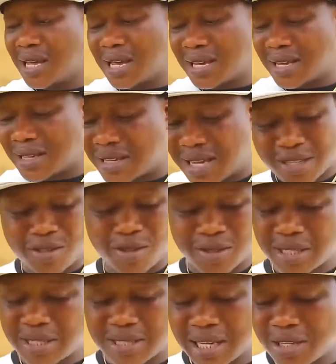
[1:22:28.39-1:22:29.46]
get your sister
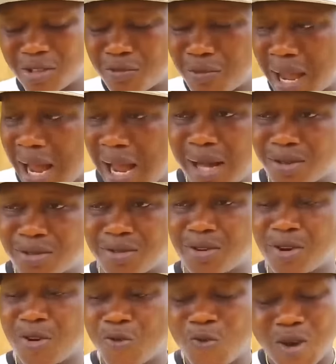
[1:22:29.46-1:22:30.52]
into my house
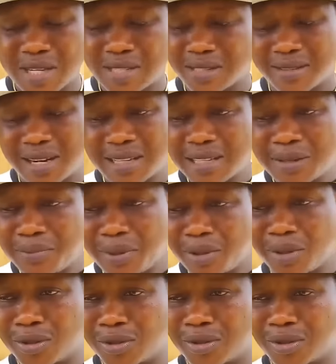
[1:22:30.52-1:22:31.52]
where she rightly belongs,